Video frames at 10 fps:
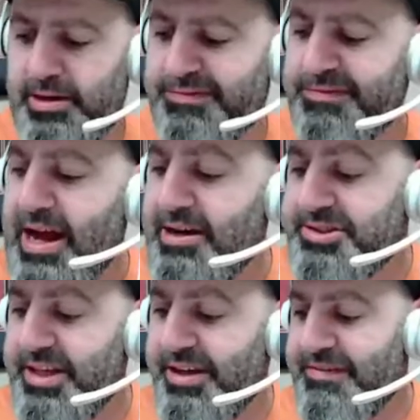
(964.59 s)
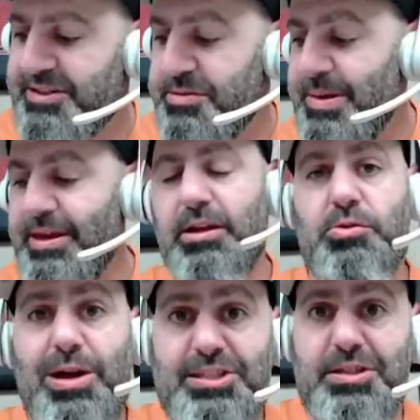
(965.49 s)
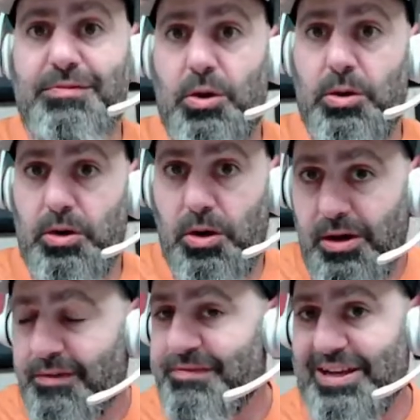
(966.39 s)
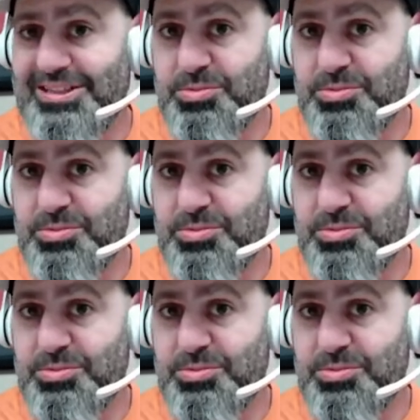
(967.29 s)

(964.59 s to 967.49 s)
Flyers defense being aggressive on offense,